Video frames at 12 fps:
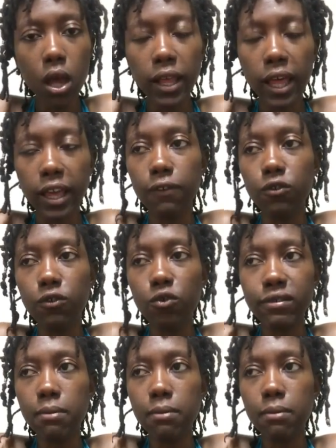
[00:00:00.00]
Like if you
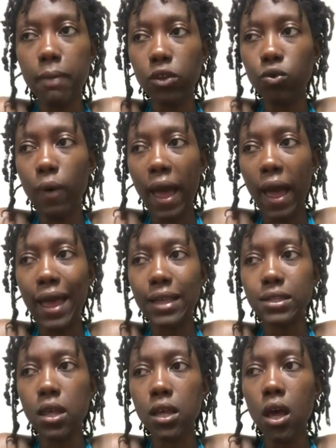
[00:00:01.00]
have somebody who has
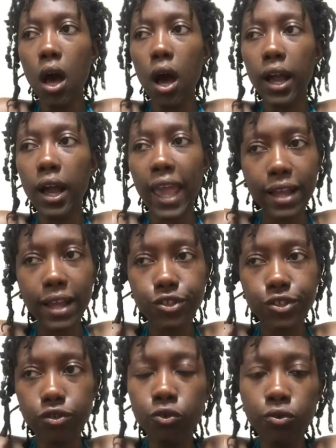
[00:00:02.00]
a Cancer
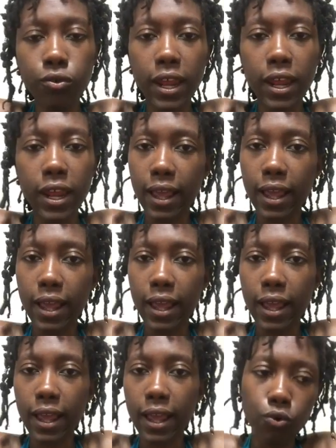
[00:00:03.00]
moon and a
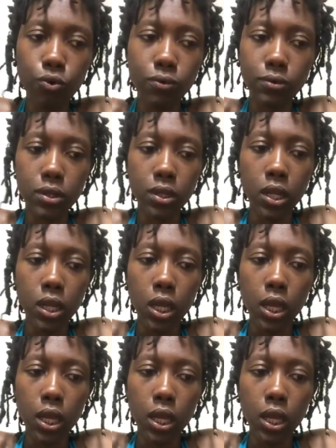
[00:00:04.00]
Capricorn moon,